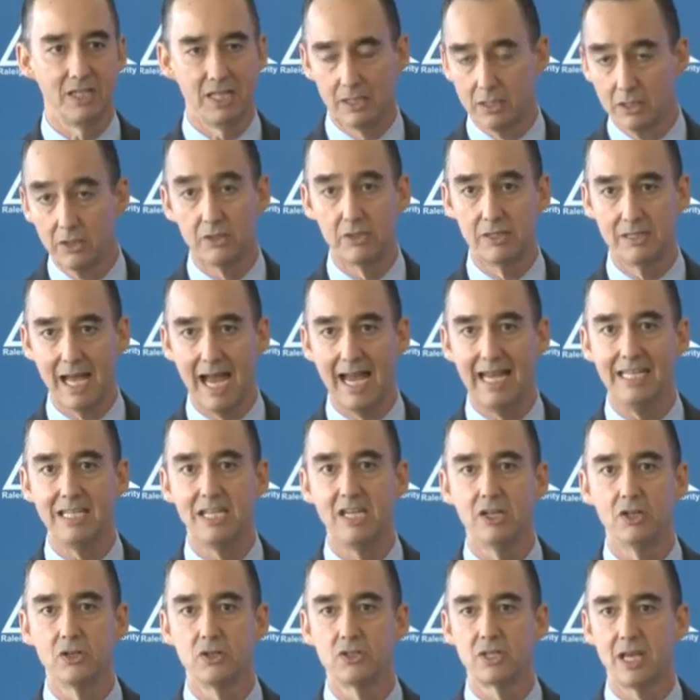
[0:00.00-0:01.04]
nine
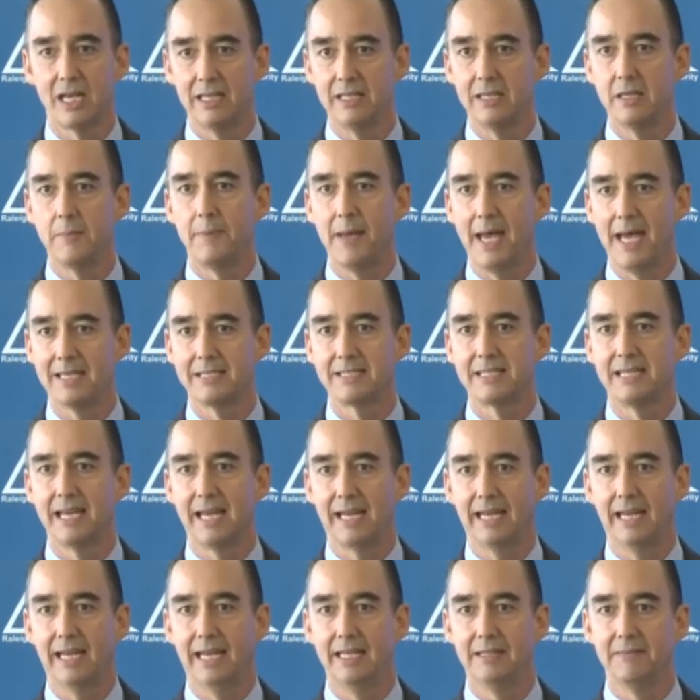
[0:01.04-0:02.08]
years in the past
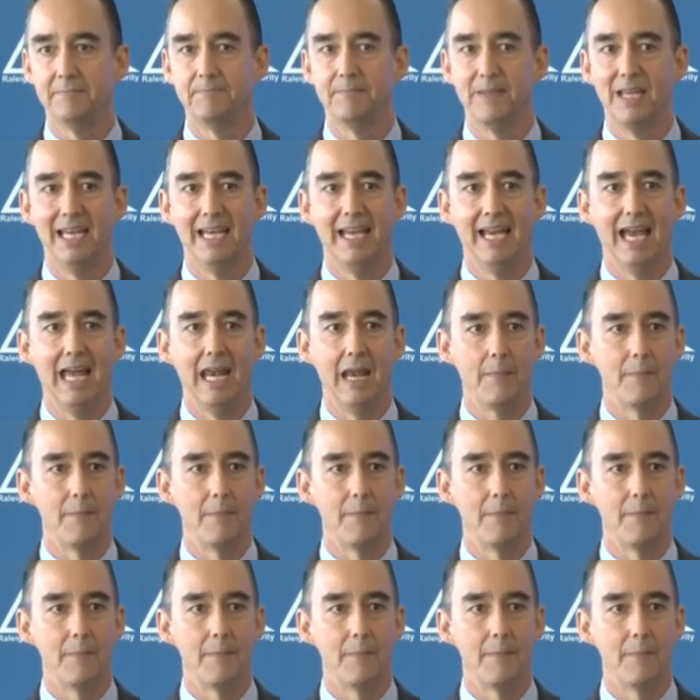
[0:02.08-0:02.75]
decade. And